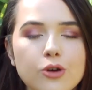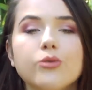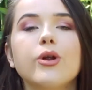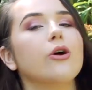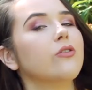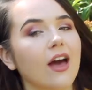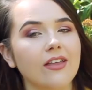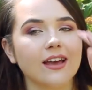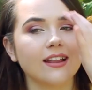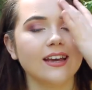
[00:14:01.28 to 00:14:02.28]
who know
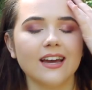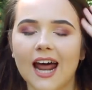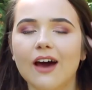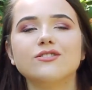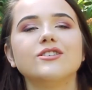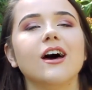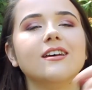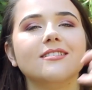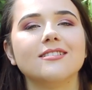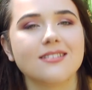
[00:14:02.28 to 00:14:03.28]
they're the elite and have
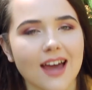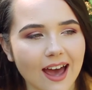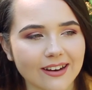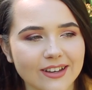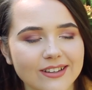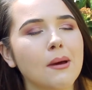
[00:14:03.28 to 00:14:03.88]
certain standards.